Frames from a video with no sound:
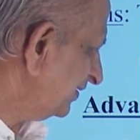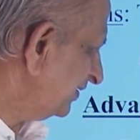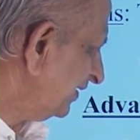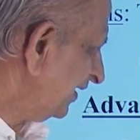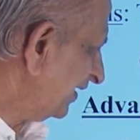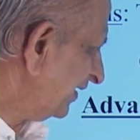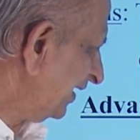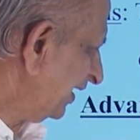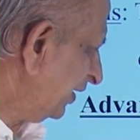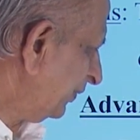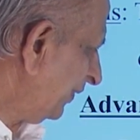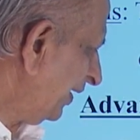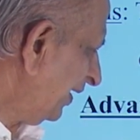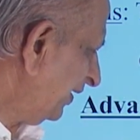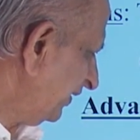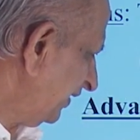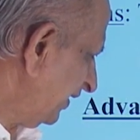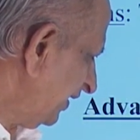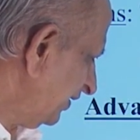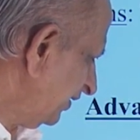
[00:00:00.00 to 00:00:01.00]
That is the
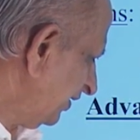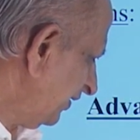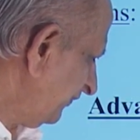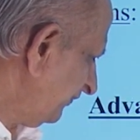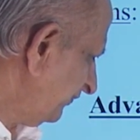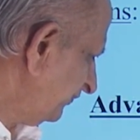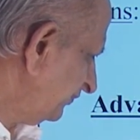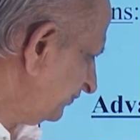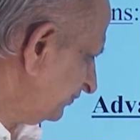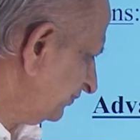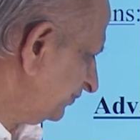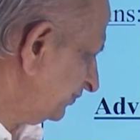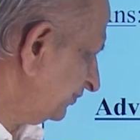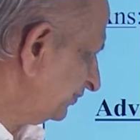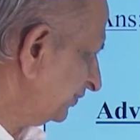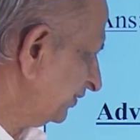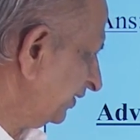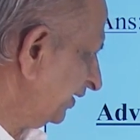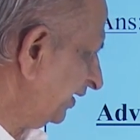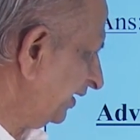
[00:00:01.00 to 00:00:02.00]
advantage of
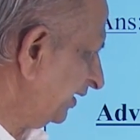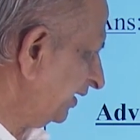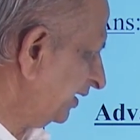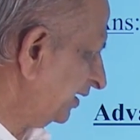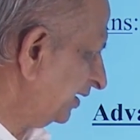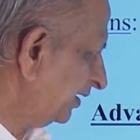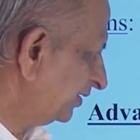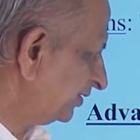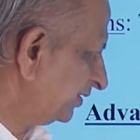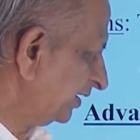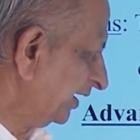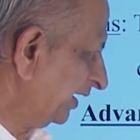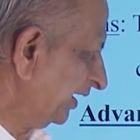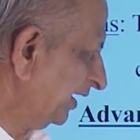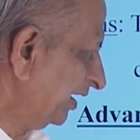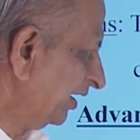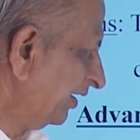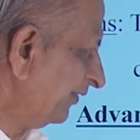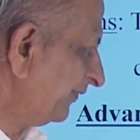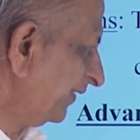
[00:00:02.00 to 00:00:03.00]
the
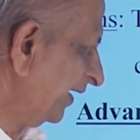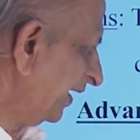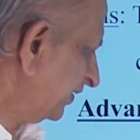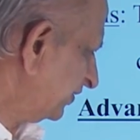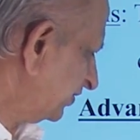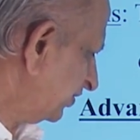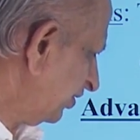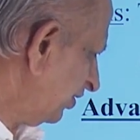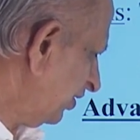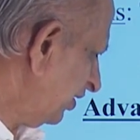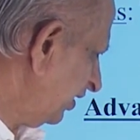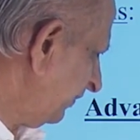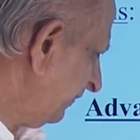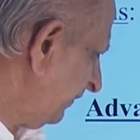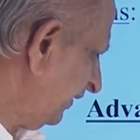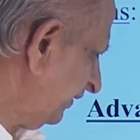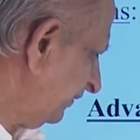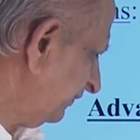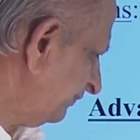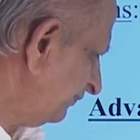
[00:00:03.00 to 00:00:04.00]
study of
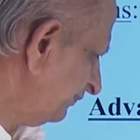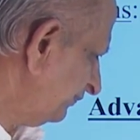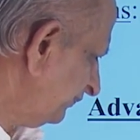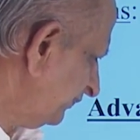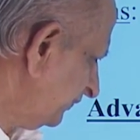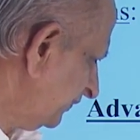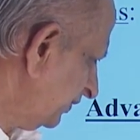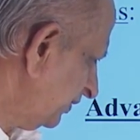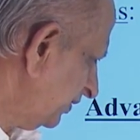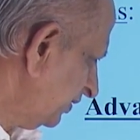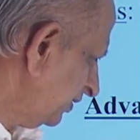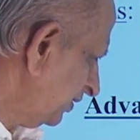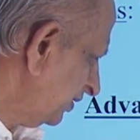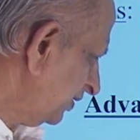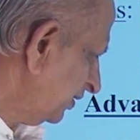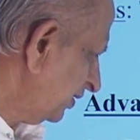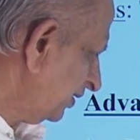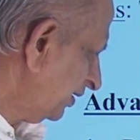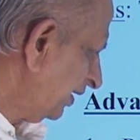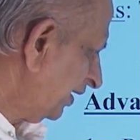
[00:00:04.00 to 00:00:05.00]
astronomy.
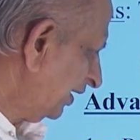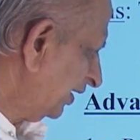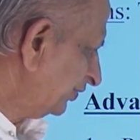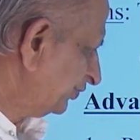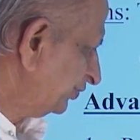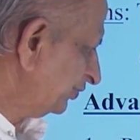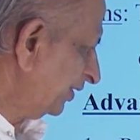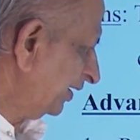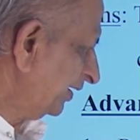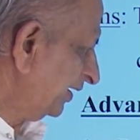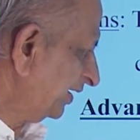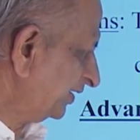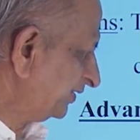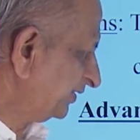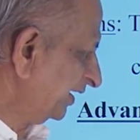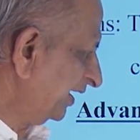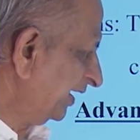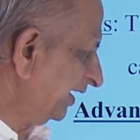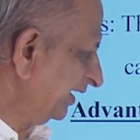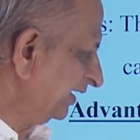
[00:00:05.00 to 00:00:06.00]
Also
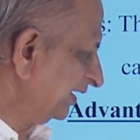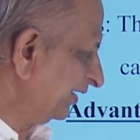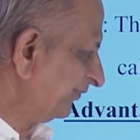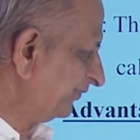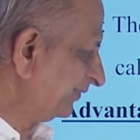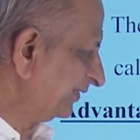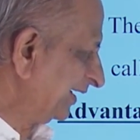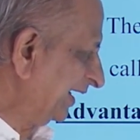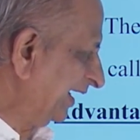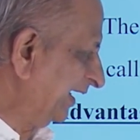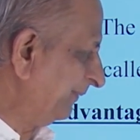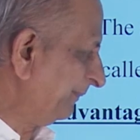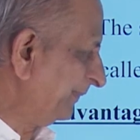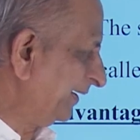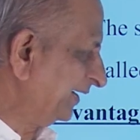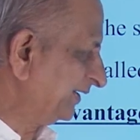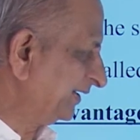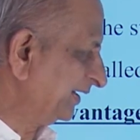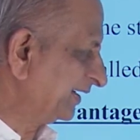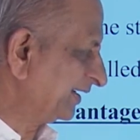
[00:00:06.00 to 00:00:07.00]
understanding of
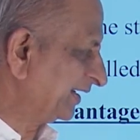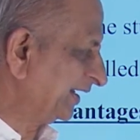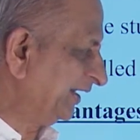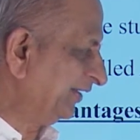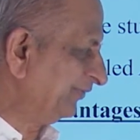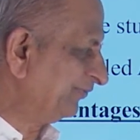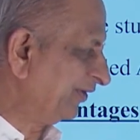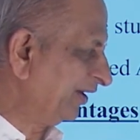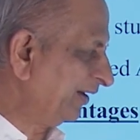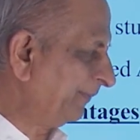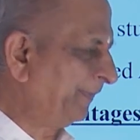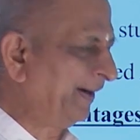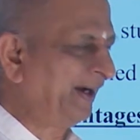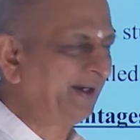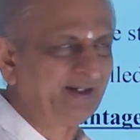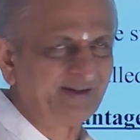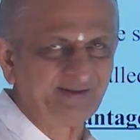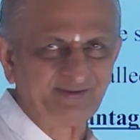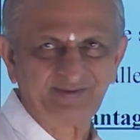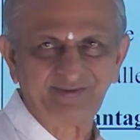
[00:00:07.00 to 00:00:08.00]
climate and rainfall
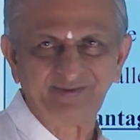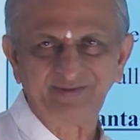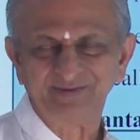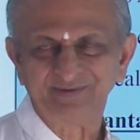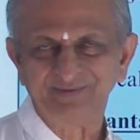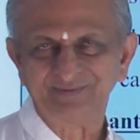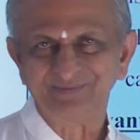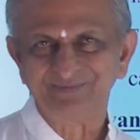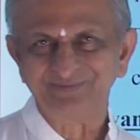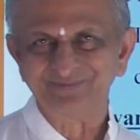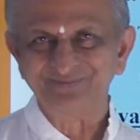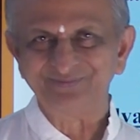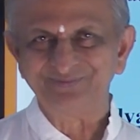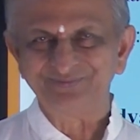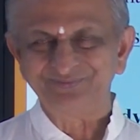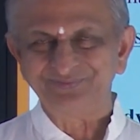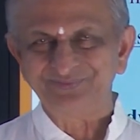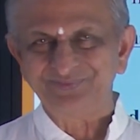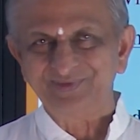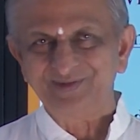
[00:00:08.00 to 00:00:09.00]
patterns.
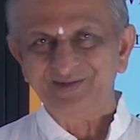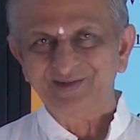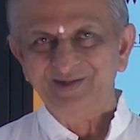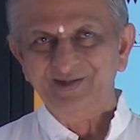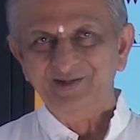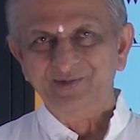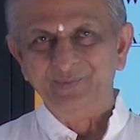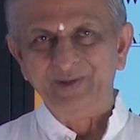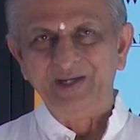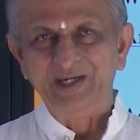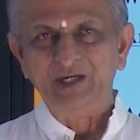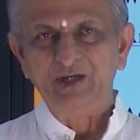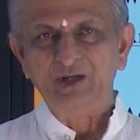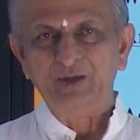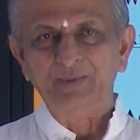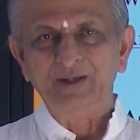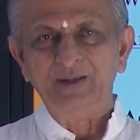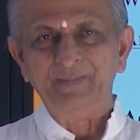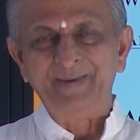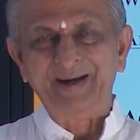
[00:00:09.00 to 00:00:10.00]
When will
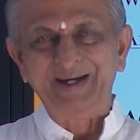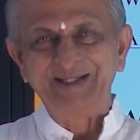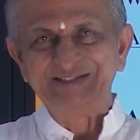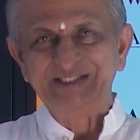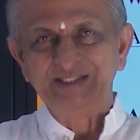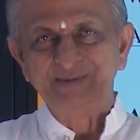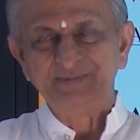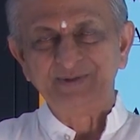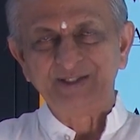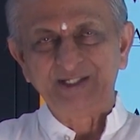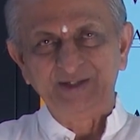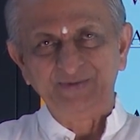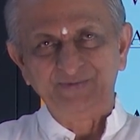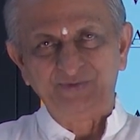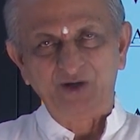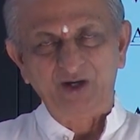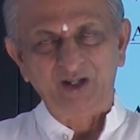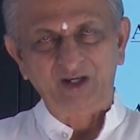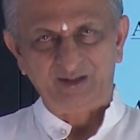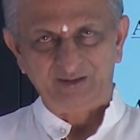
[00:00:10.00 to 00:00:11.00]
there be maximum
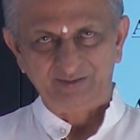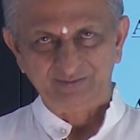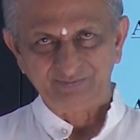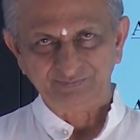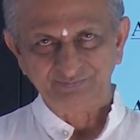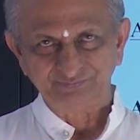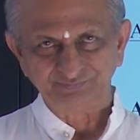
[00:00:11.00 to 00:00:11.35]
rainfall?